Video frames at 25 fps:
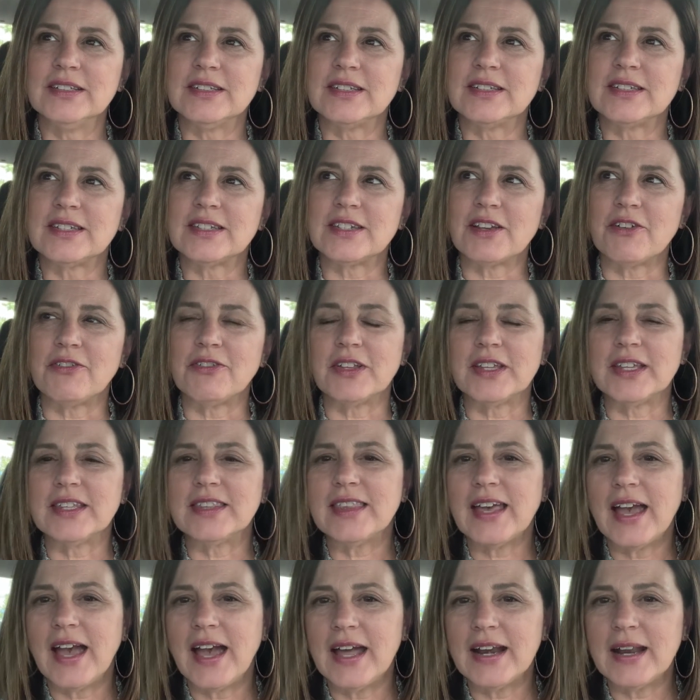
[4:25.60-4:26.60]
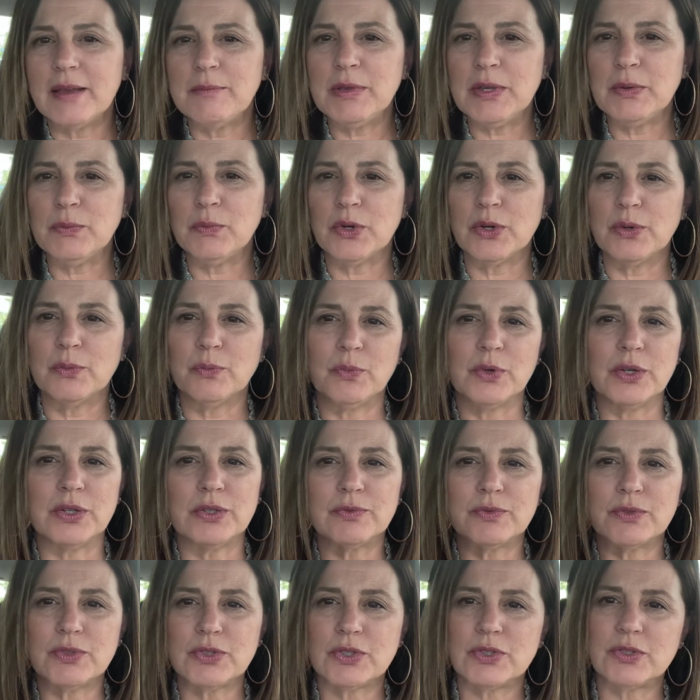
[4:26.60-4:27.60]
stuff like that. I mean, we're,
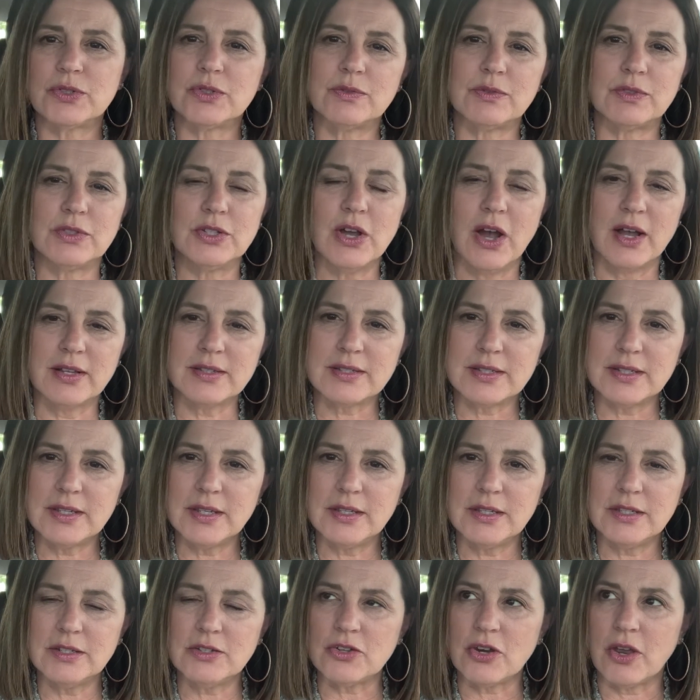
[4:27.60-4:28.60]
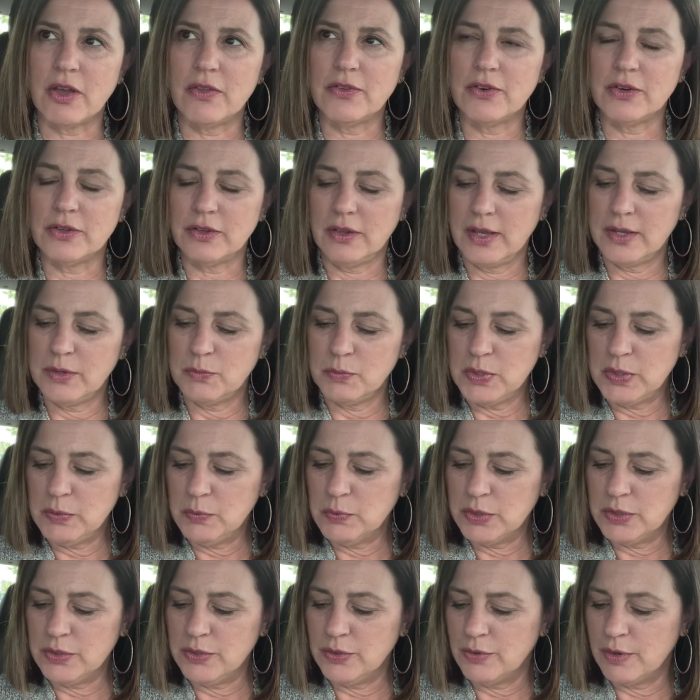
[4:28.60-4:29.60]
we're not seeing each other like we
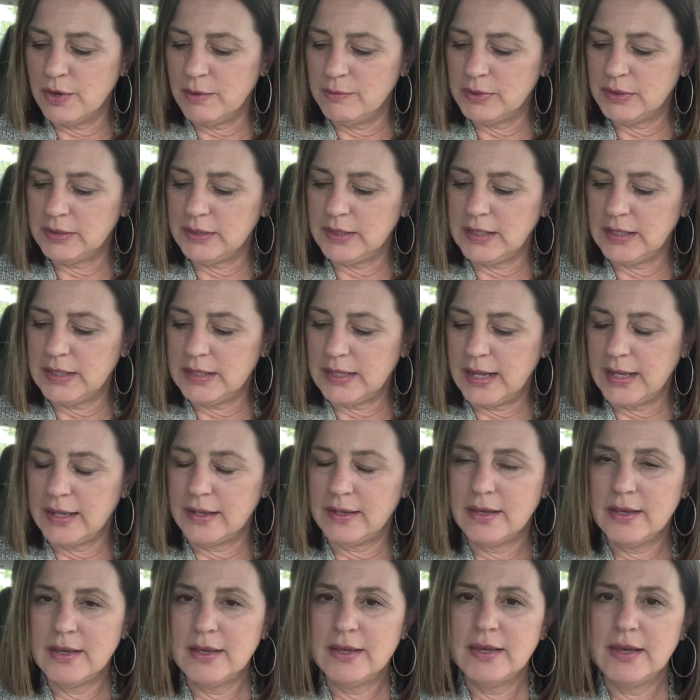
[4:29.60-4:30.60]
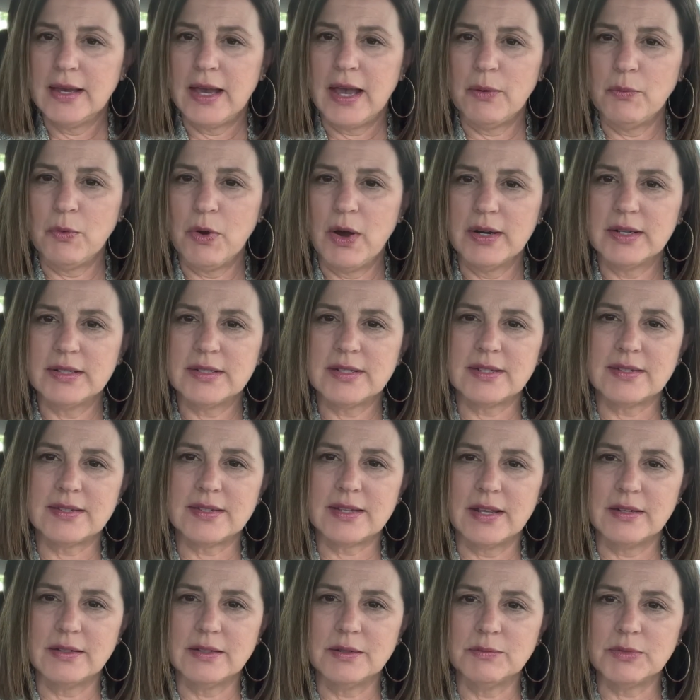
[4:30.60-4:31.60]
would normally. And I, I wanted to
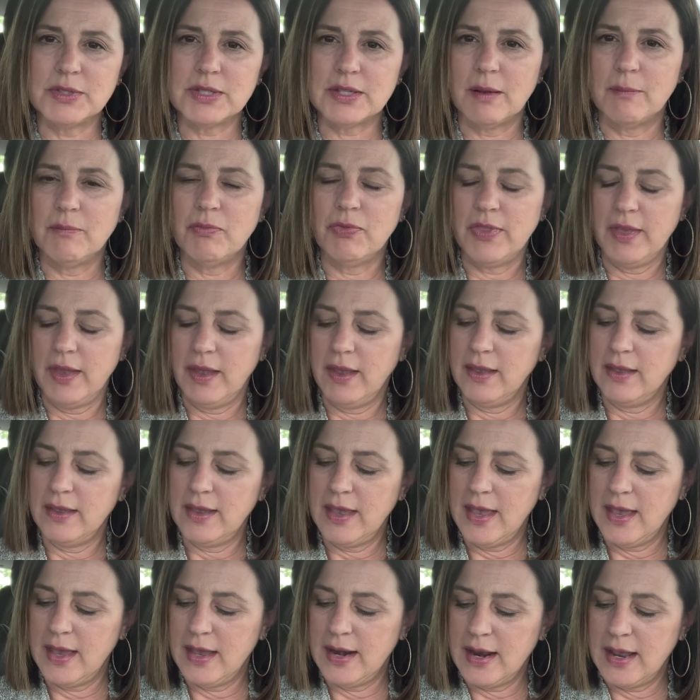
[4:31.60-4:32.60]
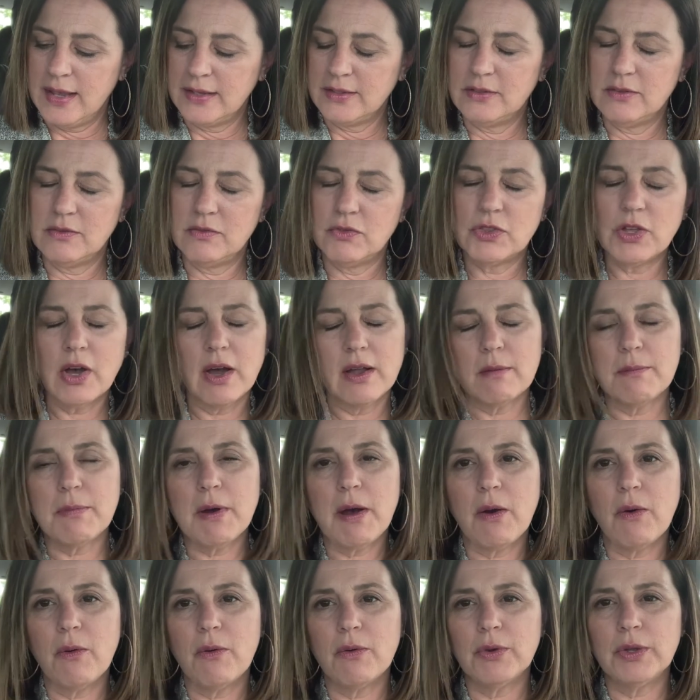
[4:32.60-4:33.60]
send him something. And I thought
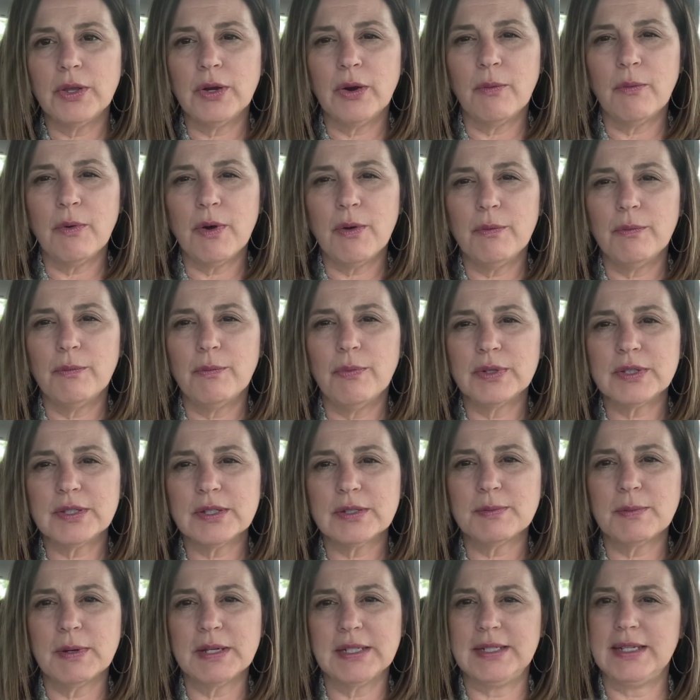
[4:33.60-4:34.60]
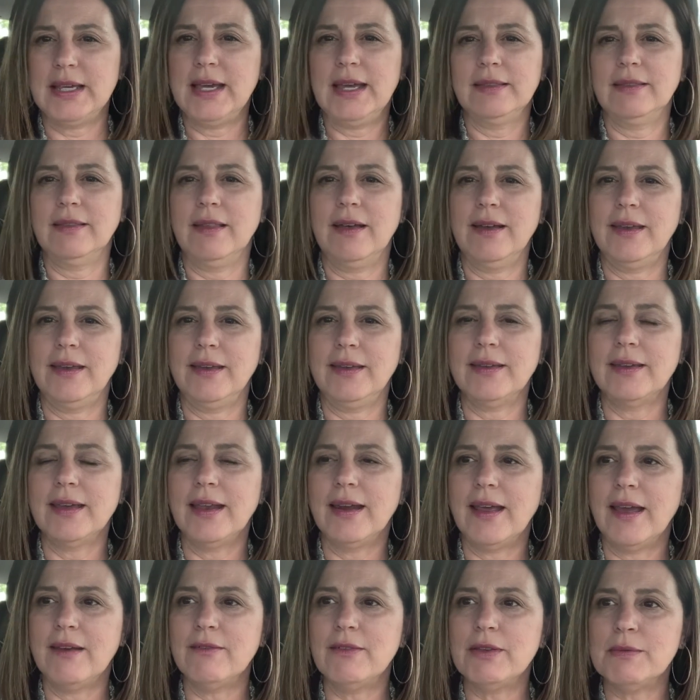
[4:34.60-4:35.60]
about, you know, what, what does my dad like?
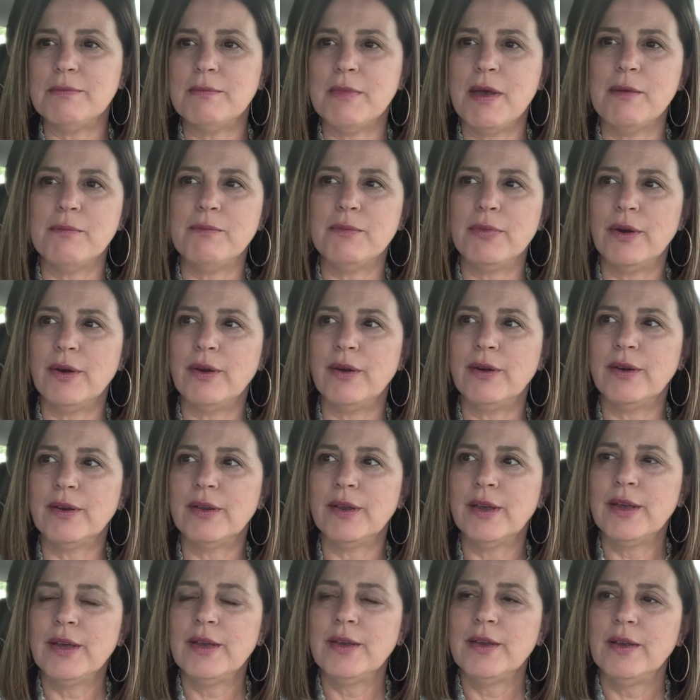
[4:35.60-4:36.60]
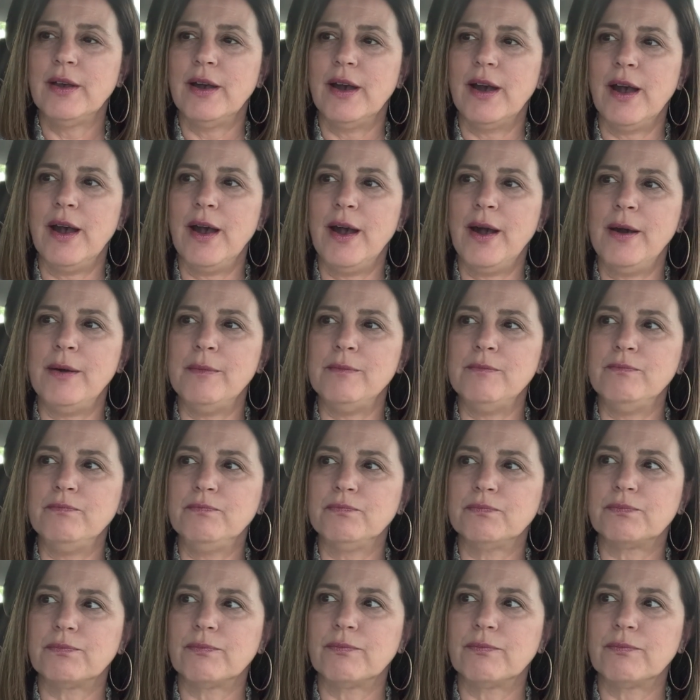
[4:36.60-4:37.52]
And I remembered um,